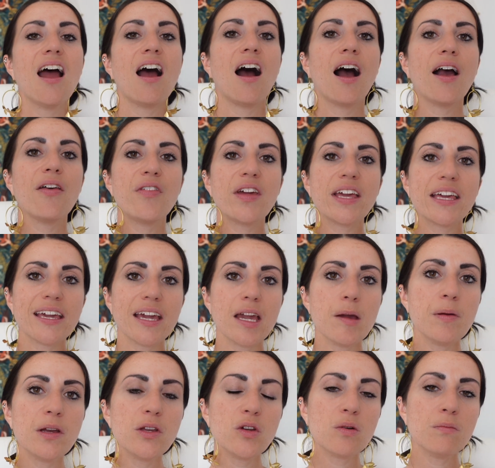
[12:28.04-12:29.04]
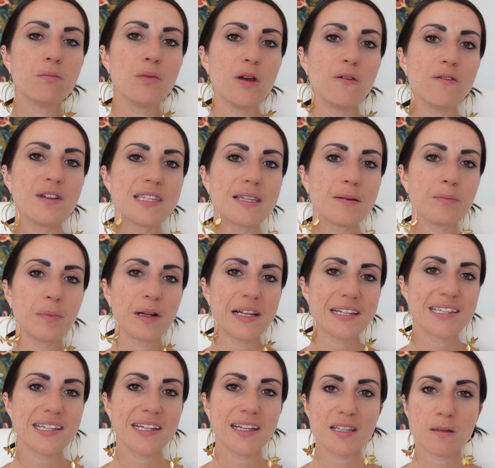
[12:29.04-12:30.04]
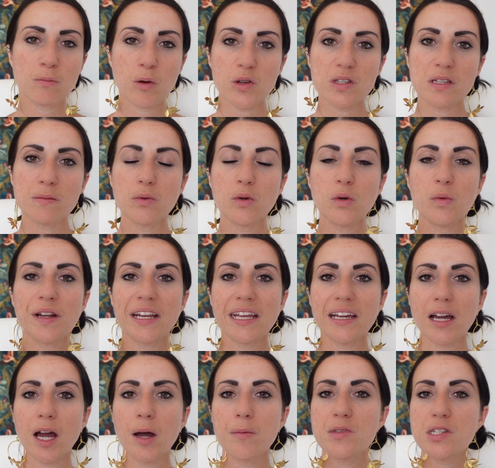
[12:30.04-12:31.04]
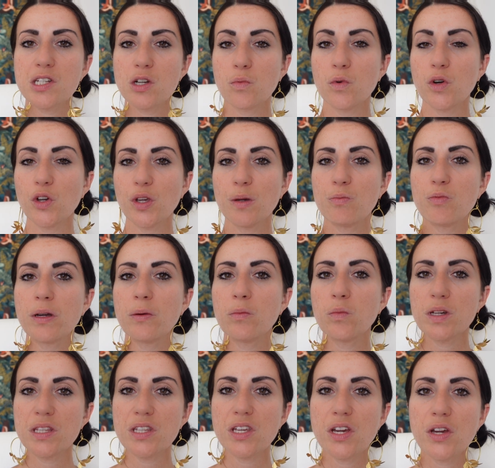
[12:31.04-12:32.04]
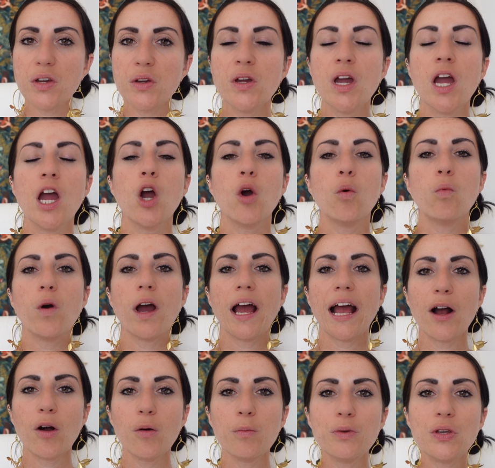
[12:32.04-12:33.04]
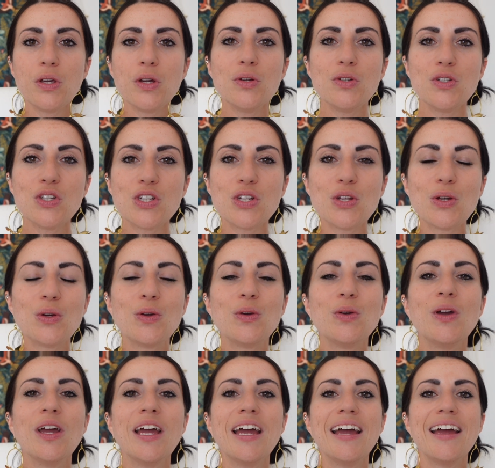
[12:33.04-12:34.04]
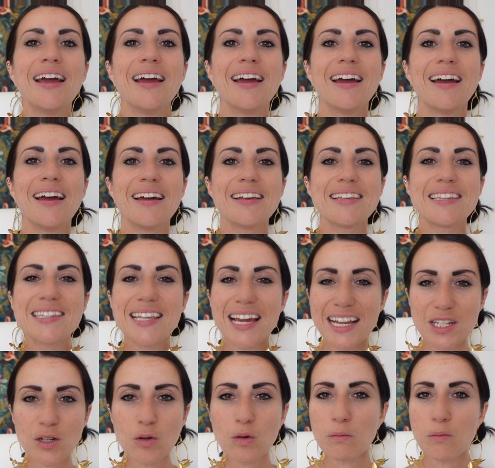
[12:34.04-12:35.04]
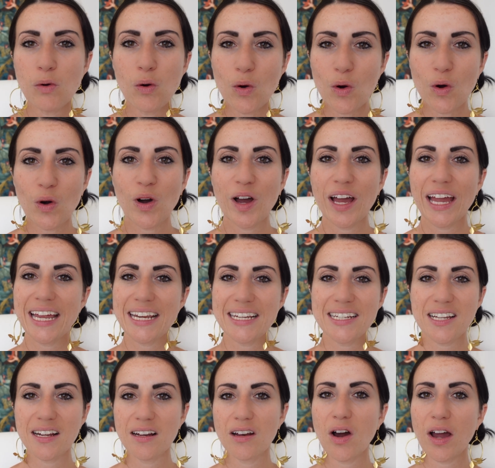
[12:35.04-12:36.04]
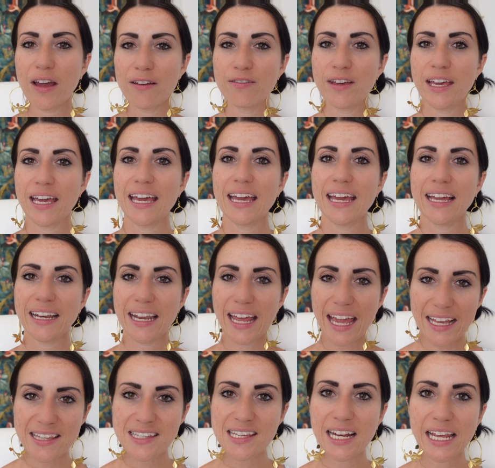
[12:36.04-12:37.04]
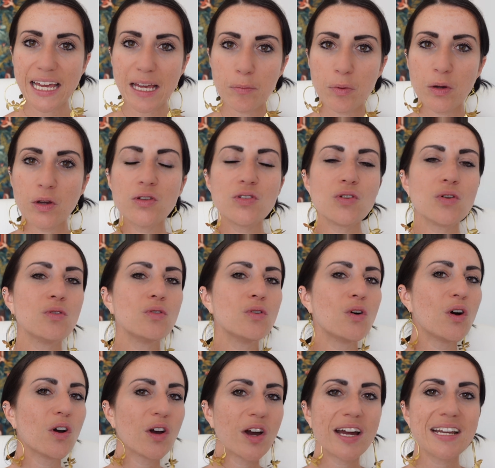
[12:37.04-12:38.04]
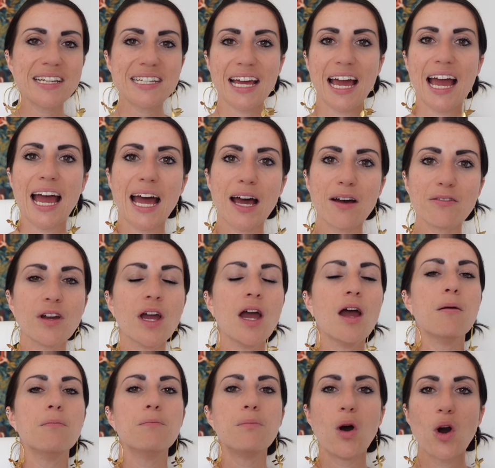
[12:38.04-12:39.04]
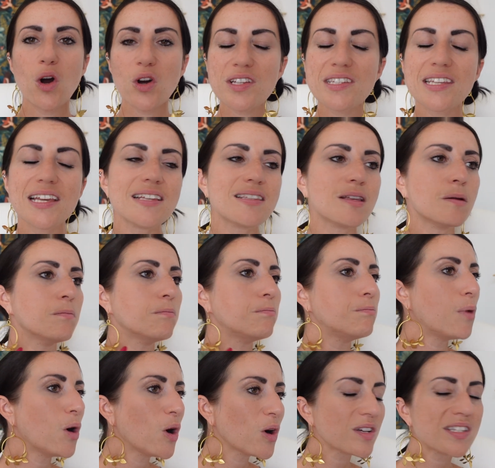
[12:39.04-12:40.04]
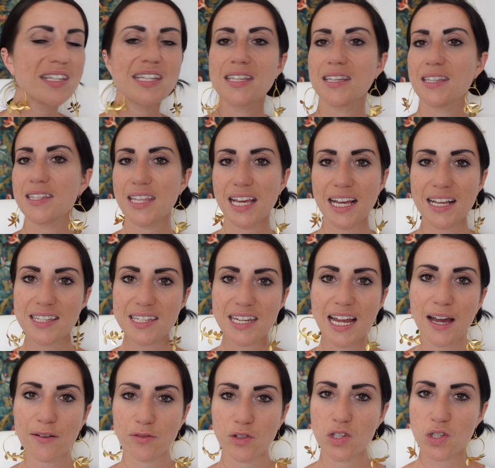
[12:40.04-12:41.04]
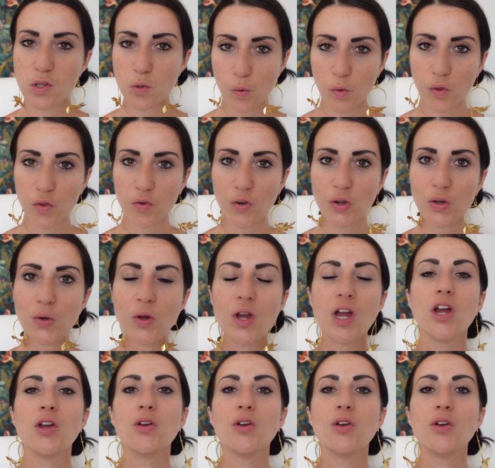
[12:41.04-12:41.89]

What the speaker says: I think keeping your move as simplistic as possible when it comes to what you bring with you will help you to settle more into life here in Italy, because you're not going to have boxes and boxes of things to have to sort through.